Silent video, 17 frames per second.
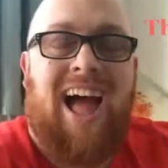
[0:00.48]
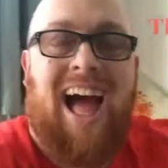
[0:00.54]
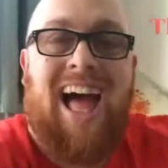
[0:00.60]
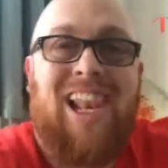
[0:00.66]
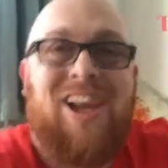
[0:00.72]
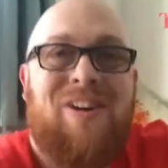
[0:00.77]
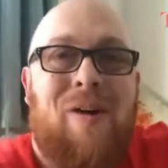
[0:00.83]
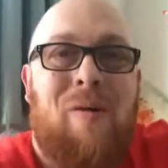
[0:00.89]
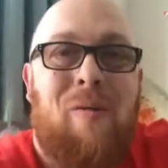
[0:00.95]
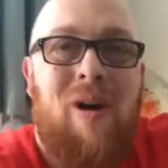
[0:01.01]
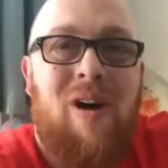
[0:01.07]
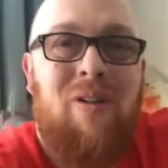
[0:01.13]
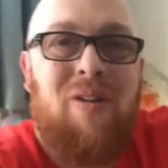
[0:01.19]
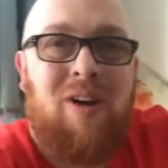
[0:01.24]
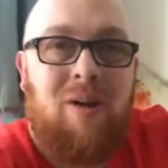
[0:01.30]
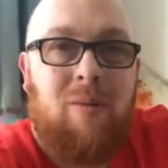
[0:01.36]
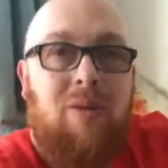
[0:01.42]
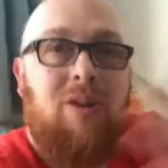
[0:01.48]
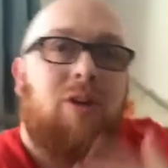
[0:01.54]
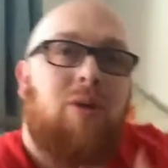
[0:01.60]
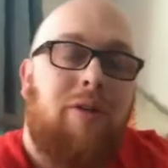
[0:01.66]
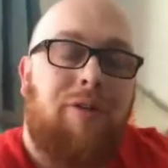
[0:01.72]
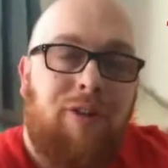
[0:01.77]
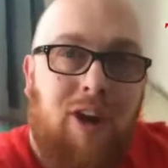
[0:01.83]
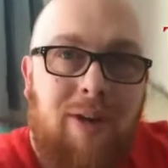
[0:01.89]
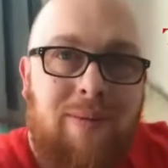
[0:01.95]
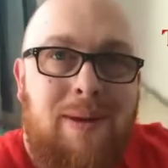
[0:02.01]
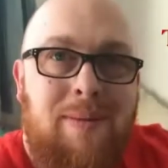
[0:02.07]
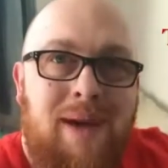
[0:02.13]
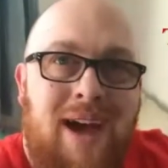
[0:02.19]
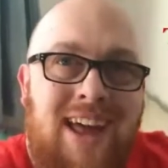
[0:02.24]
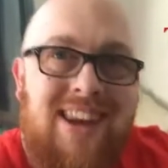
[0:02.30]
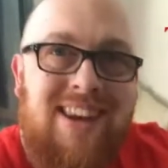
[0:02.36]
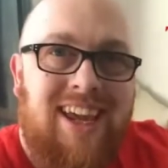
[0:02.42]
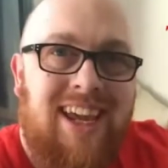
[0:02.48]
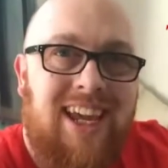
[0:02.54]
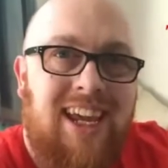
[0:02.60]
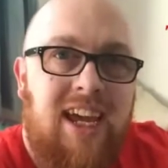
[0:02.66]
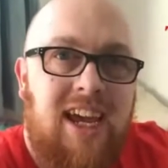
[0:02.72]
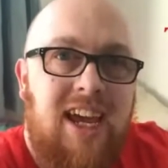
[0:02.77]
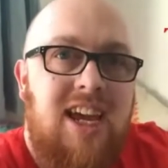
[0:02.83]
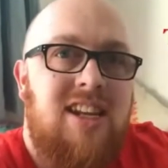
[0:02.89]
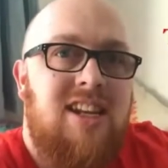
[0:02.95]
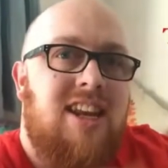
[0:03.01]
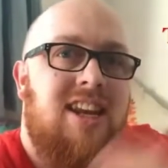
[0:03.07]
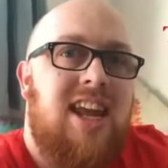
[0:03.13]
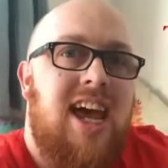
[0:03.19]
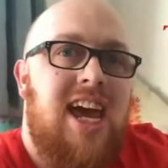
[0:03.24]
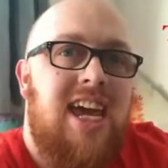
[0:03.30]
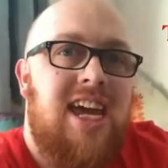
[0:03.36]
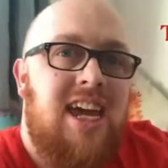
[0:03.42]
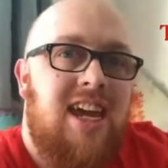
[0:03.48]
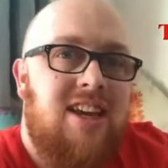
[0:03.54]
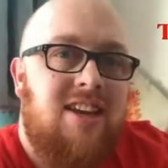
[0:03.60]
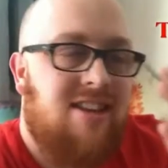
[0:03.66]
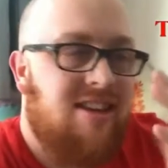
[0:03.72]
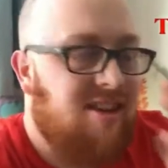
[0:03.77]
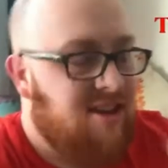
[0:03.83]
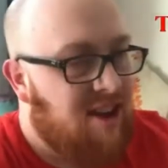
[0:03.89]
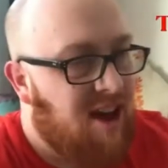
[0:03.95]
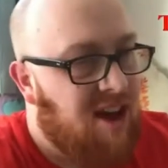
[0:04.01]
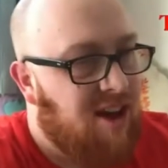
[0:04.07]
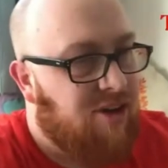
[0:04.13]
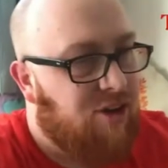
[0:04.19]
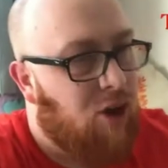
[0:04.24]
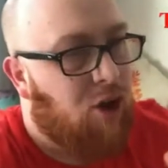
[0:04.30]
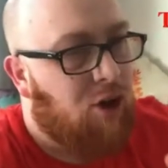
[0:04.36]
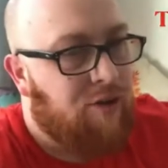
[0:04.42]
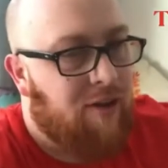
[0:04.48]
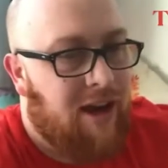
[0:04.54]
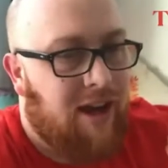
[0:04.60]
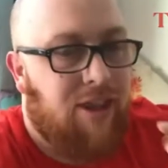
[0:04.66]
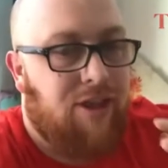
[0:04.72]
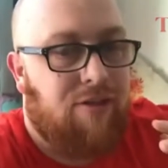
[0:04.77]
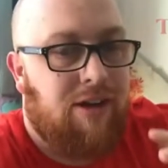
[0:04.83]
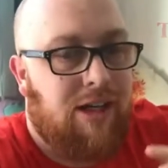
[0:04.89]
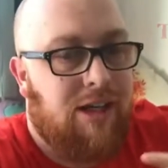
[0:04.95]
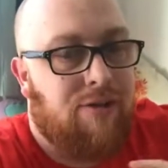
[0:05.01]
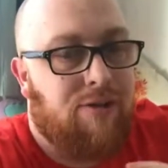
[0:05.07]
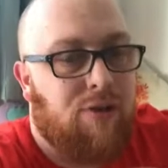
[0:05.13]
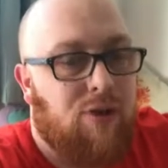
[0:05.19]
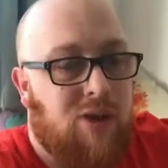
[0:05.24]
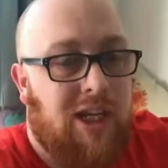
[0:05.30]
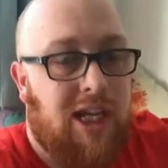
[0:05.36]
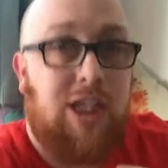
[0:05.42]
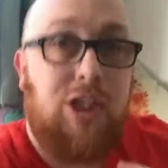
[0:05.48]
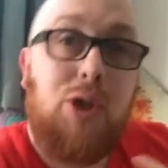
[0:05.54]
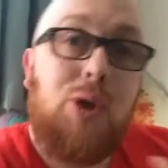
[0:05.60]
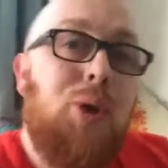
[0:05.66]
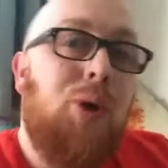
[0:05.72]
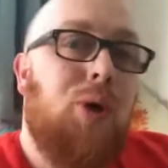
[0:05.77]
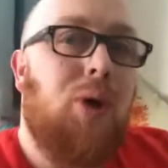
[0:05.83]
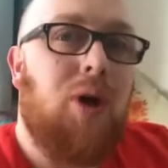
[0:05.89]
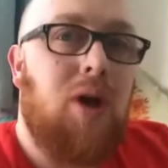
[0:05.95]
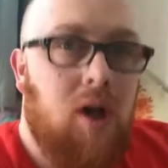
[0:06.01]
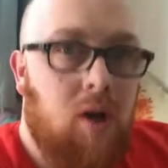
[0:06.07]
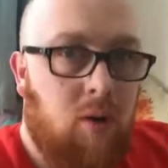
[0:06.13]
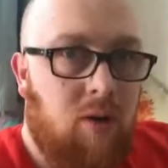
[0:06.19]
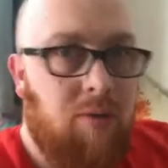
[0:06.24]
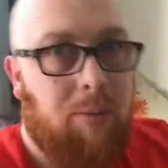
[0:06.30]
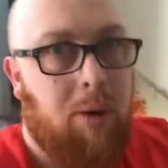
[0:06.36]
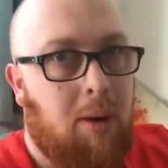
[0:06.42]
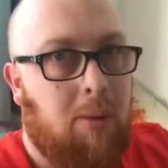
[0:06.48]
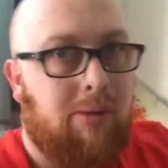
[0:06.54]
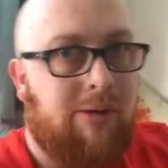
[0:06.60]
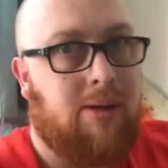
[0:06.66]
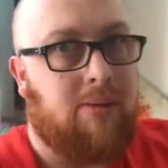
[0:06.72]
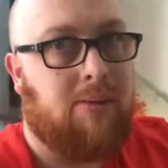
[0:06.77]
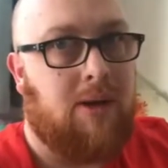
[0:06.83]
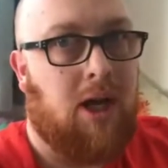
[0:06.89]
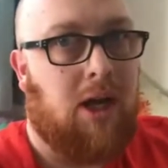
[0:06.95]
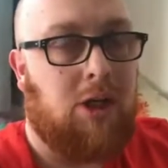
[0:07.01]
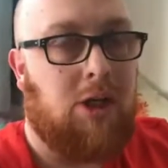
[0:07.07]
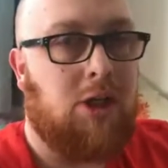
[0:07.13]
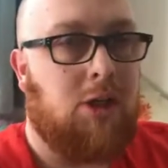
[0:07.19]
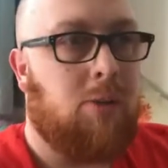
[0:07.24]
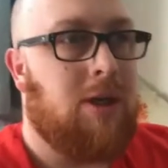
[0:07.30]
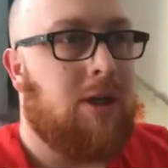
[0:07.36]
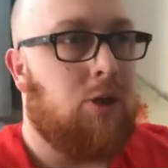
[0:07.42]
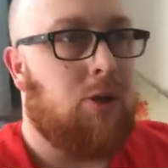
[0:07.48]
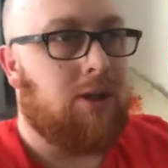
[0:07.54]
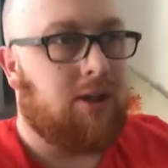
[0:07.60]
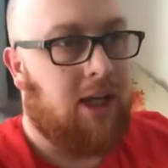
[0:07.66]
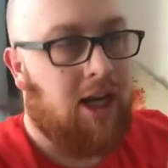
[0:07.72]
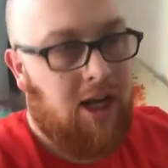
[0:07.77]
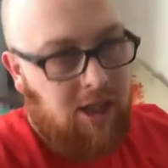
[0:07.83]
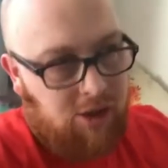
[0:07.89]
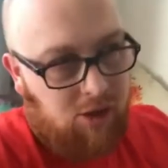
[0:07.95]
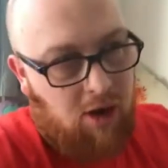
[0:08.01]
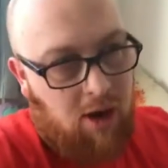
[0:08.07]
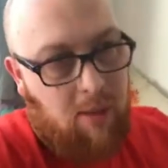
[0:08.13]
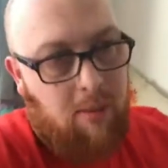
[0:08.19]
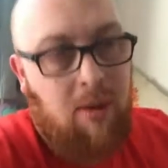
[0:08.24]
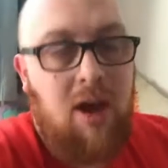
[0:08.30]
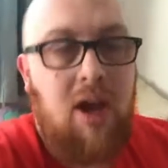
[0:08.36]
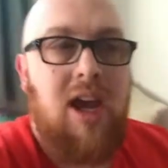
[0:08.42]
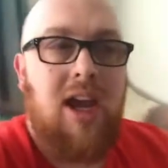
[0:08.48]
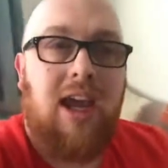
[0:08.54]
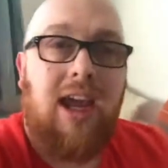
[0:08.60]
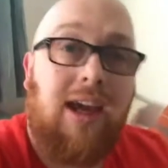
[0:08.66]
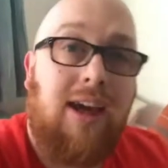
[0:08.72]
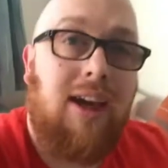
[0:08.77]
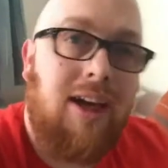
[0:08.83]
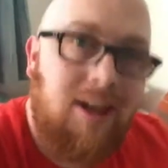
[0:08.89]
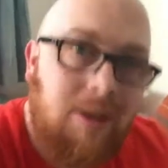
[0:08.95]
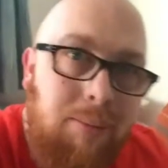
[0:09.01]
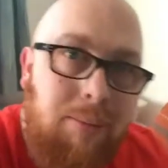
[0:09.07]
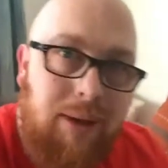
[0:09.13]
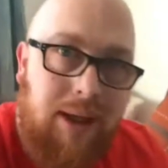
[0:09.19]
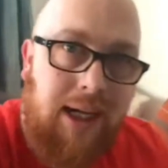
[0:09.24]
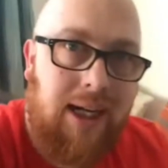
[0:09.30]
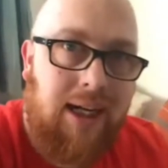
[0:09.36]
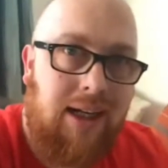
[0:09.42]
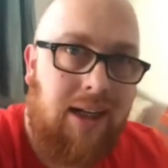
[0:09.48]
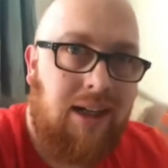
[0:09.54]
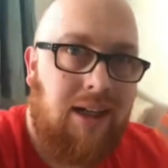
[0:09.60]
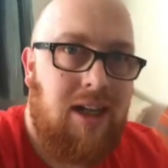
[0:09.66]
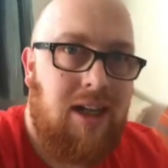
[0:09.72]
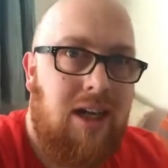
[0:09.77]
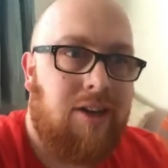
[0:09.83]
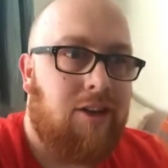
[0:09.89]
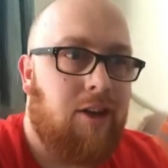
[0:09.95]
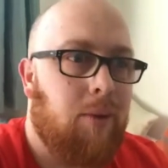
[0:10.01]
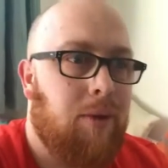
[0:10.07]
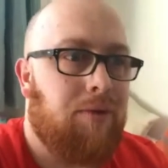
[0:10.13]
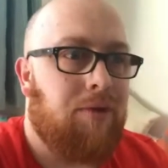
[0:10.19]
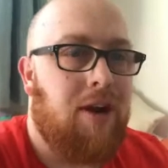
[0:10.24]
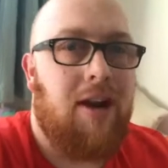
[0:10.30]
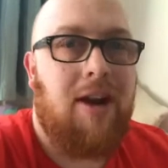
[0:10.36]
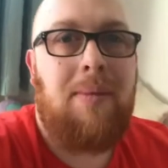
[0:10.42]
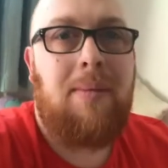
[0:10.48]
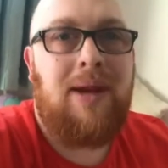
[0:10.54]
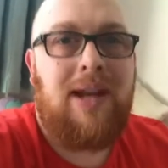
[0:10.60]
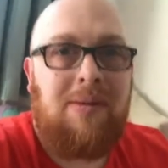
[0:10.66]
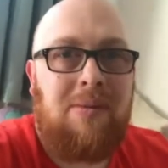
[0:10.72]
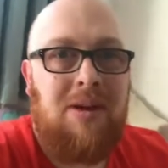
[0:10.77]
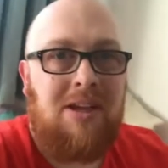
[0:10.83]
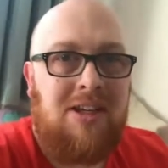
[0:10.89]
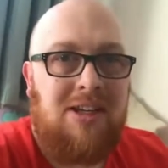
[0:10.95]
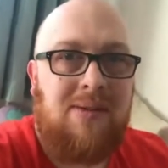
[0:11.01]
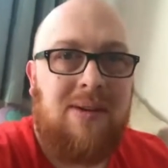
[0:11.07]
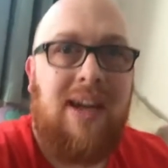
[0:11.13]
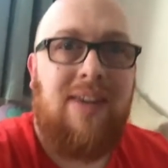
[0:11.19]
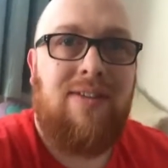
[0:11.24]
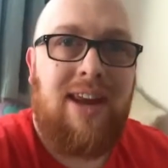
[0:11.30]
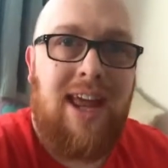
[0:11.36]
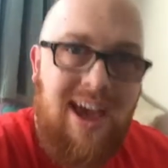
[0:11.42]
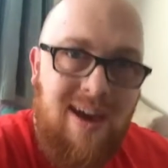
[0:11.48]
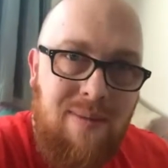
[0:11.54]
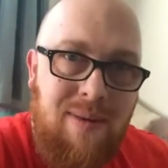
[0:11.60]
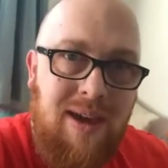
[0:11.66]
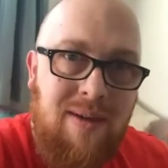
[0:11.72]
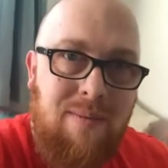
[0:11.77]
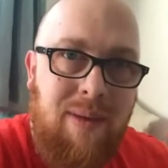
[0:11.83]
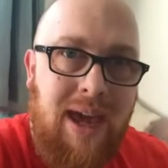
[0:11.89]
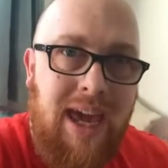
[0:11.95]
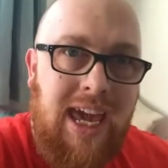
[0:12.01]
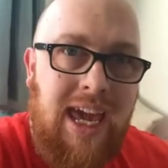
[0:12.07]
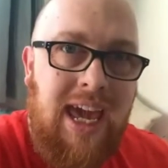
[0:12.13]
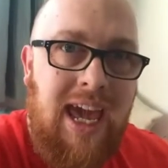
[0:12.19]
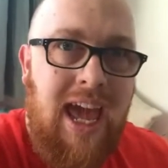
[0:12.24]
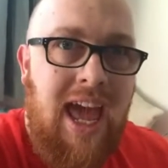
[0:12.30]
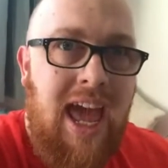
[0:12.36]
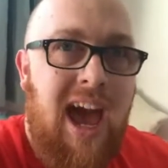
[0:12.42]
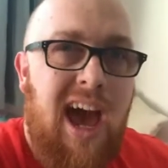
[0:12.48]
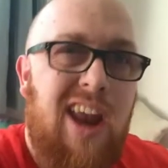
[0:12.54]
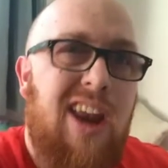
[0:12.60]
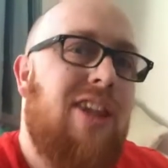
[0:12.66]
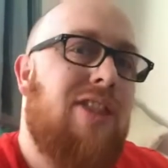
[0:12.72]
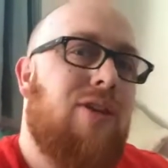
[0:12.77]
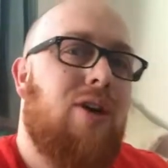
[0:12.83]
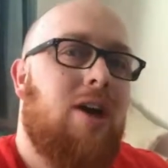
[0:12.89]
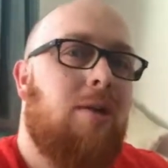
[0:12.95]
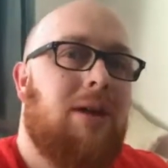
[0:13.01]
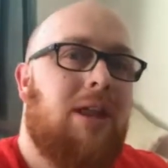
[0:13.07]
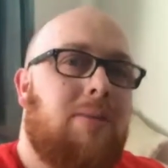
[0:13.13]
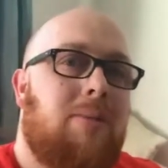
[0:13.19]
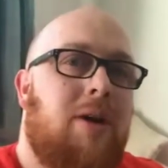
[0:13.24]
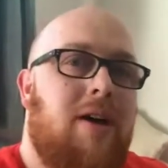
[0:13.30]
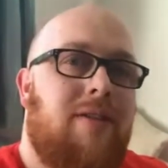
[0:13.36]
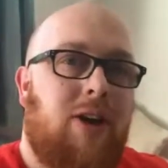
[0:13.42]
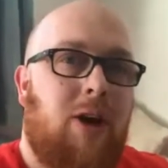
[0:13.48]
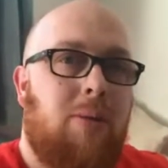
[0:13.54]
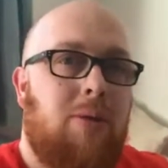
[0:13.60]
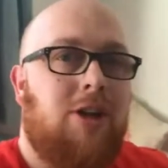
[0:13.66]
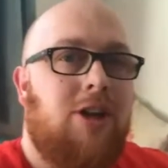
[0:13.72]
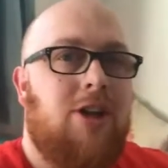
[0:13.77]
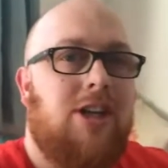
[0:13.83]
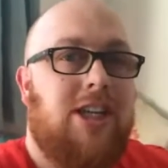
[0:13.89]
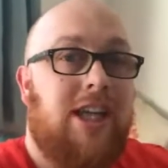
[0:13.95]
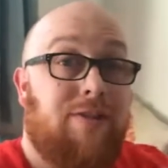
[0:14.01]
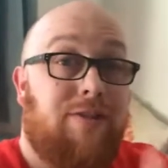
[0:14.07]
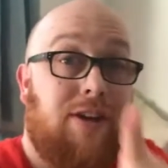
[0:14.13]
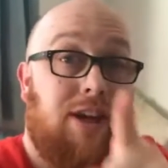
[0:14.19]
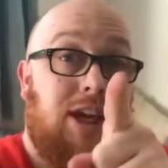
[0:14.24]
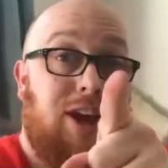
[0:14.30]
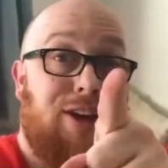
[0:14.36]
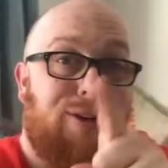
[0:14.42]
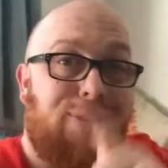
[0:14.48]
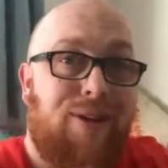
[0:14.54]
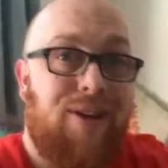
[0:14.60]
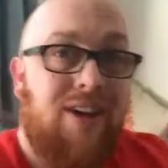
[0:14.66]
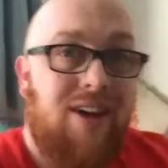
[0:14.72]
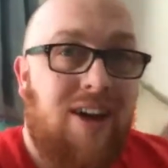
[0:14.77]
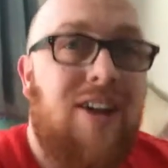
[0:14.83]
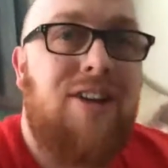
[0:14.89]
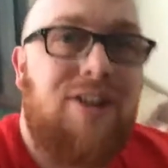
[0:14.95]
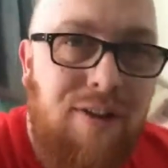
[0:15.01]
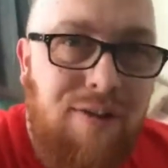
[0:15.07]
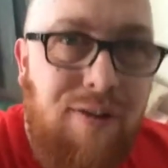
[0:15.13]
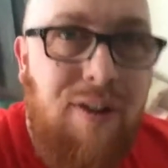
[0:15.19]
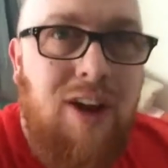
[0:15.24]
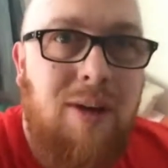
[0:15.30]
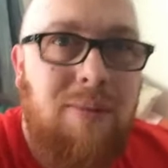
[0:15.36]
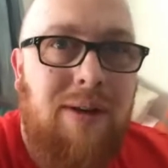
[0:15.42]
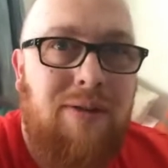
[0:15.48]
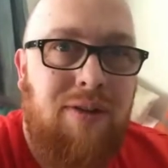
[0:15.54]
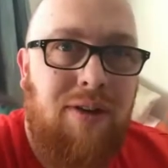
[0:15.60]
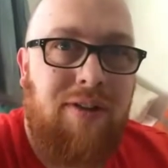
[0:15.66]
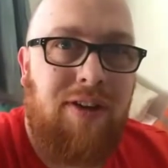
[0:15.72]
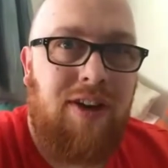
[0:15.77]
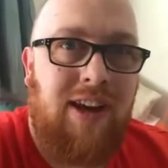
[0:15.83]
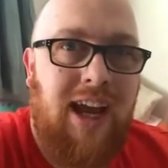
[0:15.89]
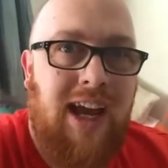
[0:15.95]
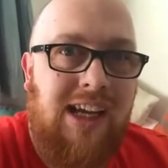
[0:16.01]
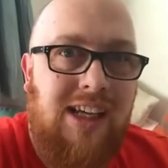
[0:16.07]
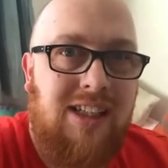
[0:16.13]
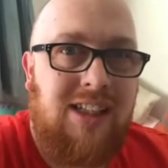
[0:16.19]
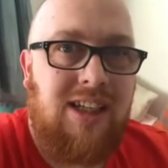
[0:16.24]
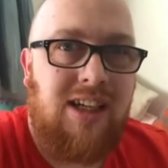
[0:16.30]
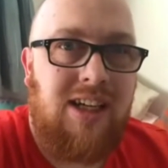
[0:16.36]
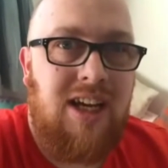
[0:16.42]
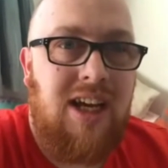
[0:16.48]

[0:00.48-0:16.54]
Hello and welcome to a Follow Me Mandy. Today is the start of a three to four day tour with Purple Dreams Productions. We are touring The Last Crumb in Cumbria. So we've rented a minibus, we have an Airbnb, and I thought it would be the perfect opportunity for you to follow me for a few days.